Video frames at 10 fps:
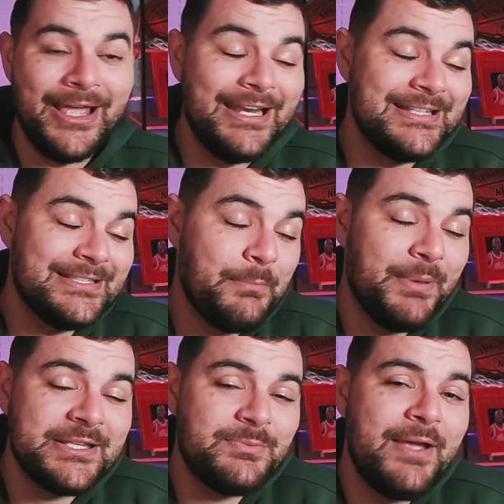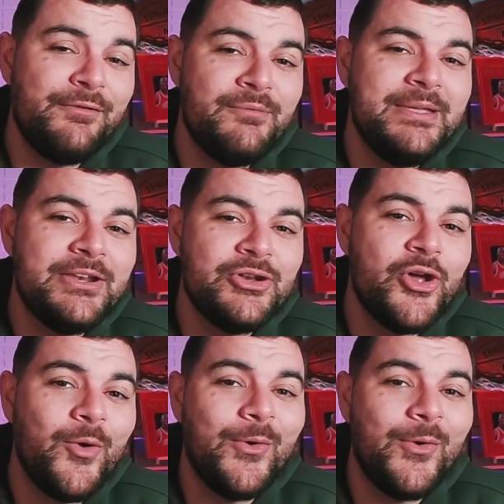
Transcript: and it's the best way for me to know